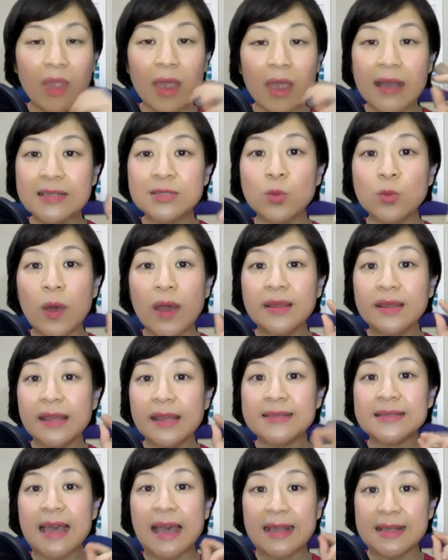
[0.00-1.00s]
is when
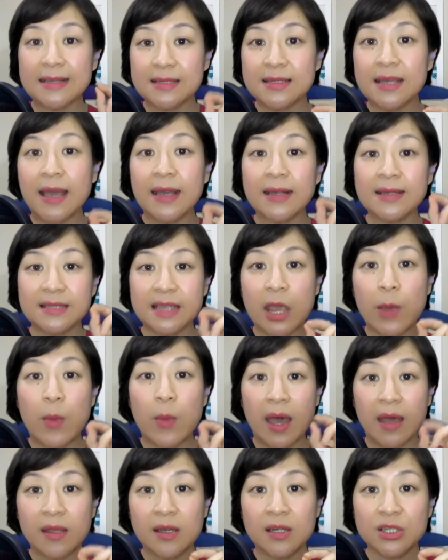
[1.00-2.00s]
this exact same
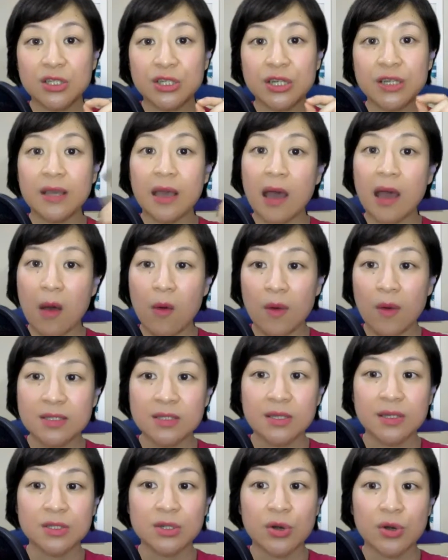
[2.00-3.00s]
energy that I
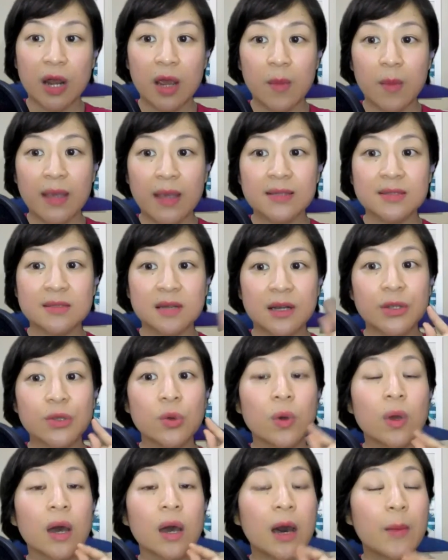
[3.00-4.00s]
was describing start
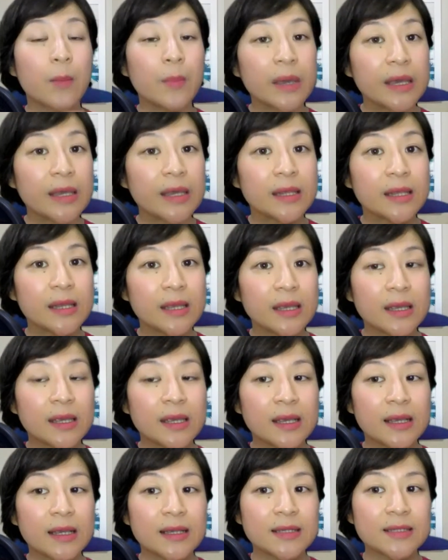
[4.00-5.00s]
to come in.
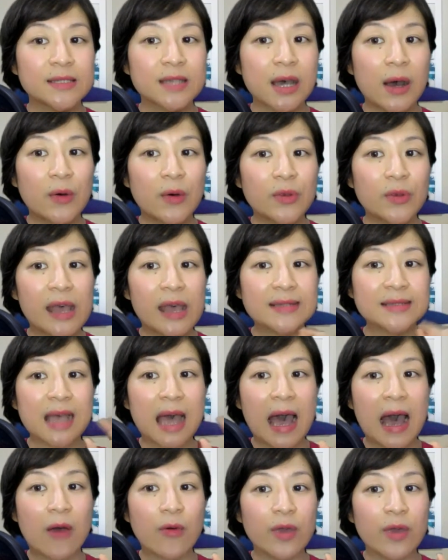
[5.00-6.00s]
So that's
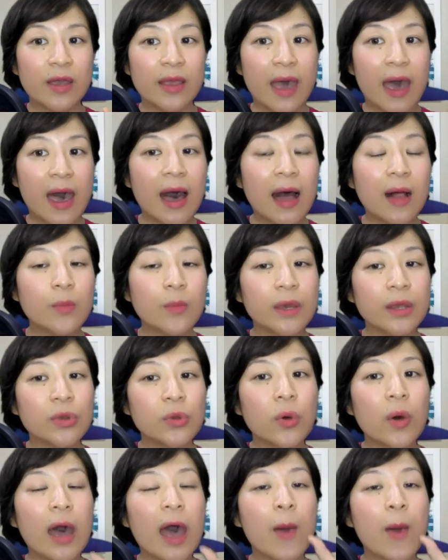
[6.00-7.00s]
how it helped me
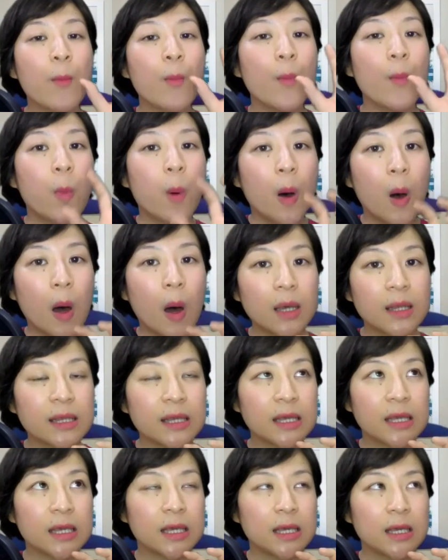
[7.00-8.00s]
to
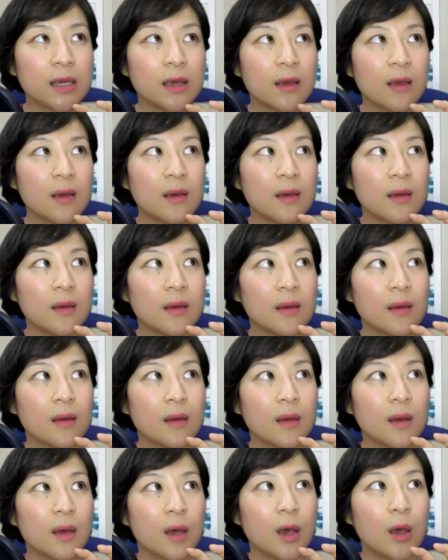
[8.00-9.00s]
embody
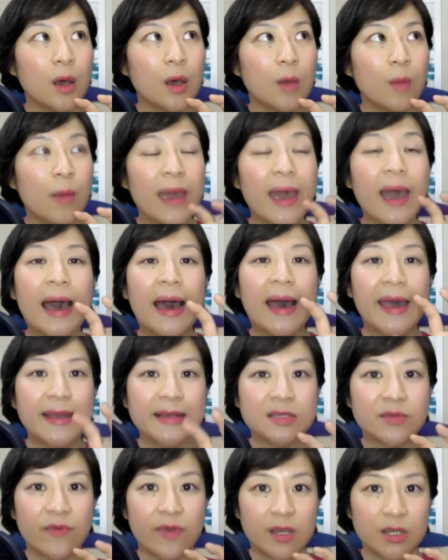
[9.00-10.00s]
my
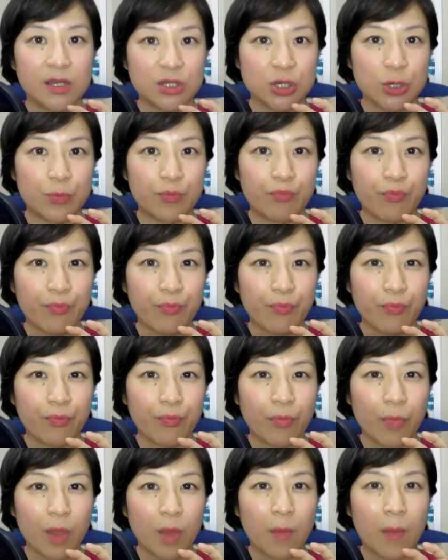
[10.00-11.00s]
highest vision
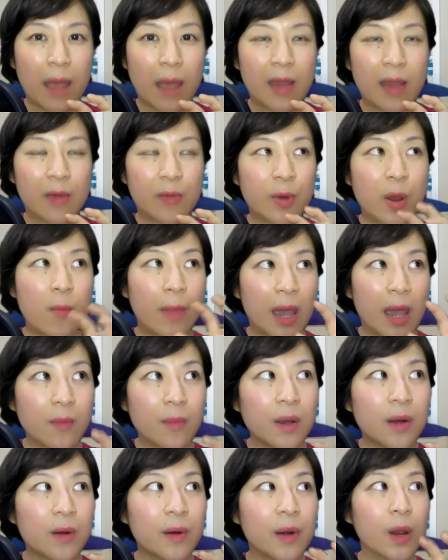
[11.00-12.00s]
by
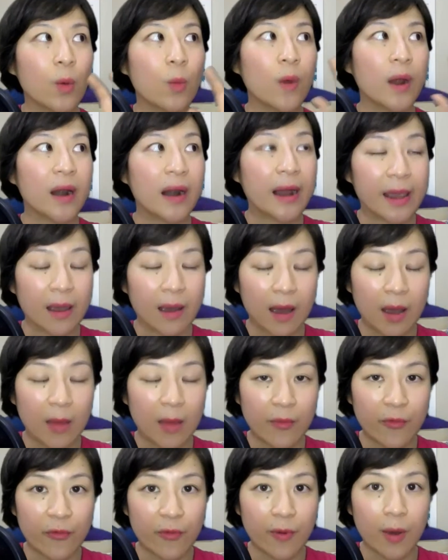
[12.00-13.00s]
remembering where I
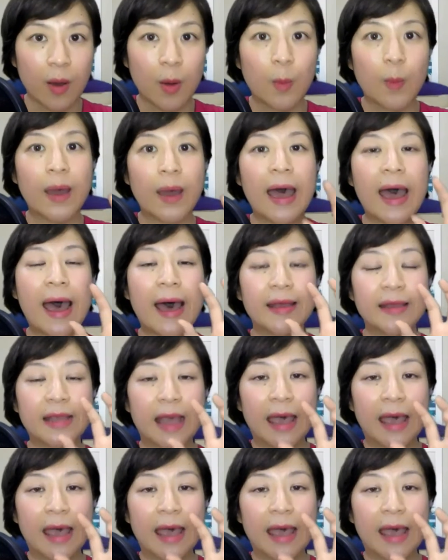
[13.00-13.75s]
come from and